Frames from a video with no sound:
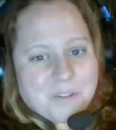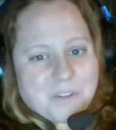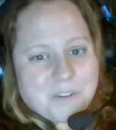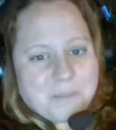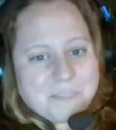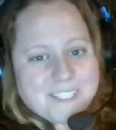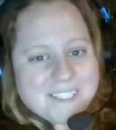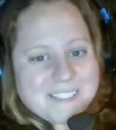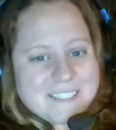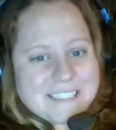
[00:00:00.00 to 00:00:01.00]
cryptid
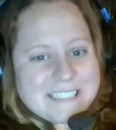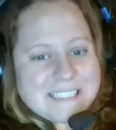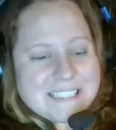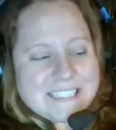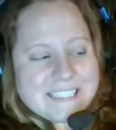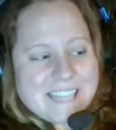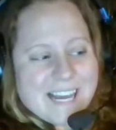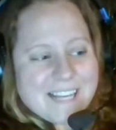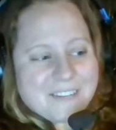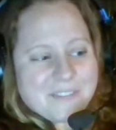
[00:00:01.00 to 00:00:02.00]

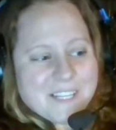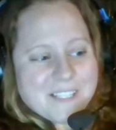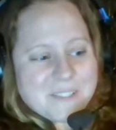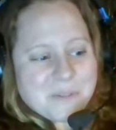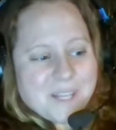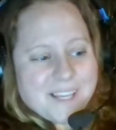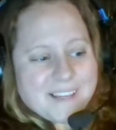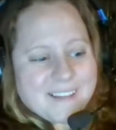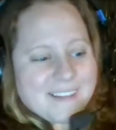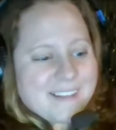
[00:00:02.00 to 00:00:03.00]
side of things. So, like,